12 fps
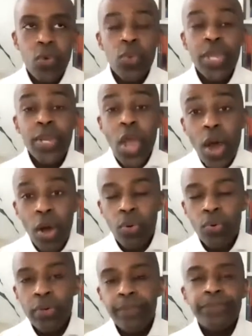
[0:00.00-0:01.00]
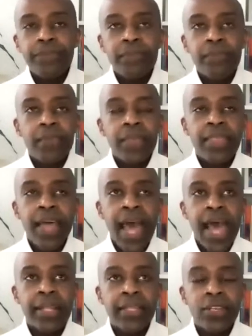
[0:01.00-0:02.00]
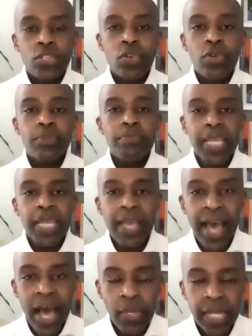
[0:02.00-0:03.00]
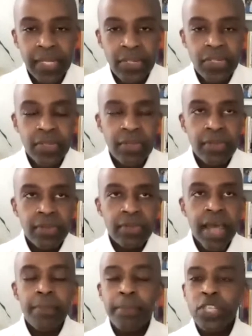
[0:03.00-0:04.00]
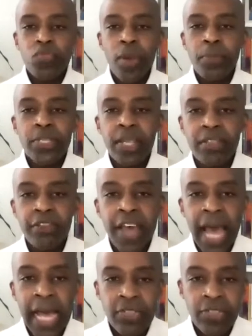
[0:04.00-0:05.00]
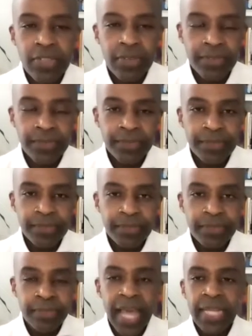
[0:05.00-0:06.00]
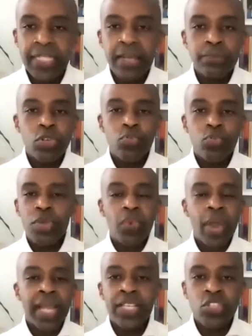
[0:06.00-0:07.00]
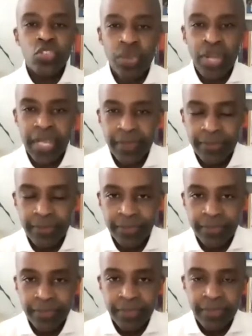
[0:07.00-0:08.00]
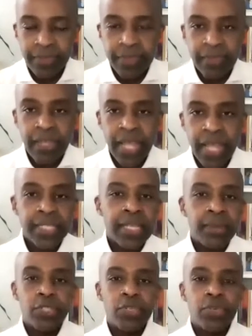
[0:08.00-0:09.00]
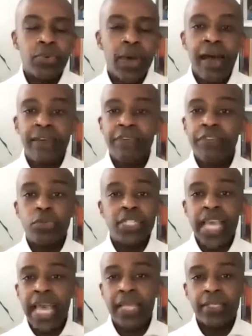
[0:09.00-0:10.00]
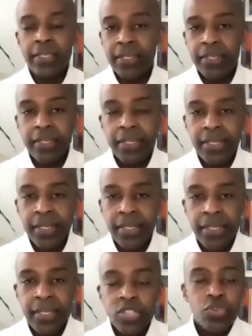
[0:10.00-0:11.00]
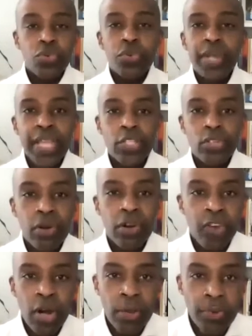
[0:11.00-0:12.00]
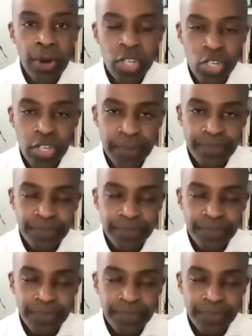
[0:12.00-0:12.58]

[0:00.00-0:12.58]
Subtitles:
We know that there are certain media outlets that misrepresent the facts, that attempt to rewrite history, that attempt to obfuscate the true nature of our oppression.